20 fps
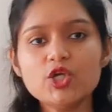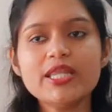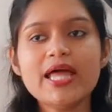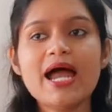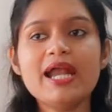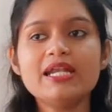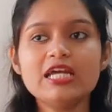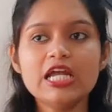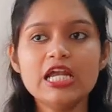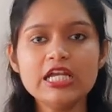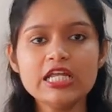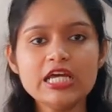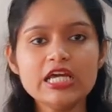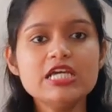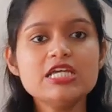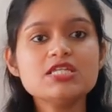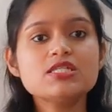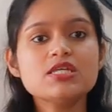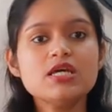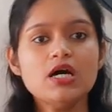that it
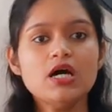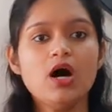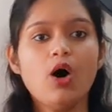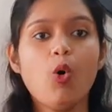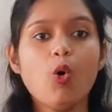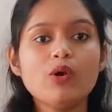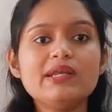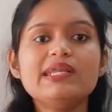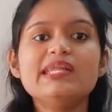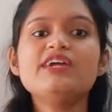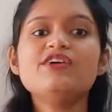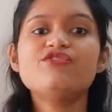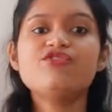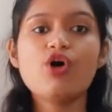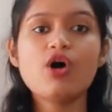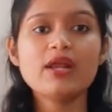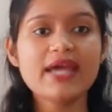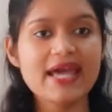is only for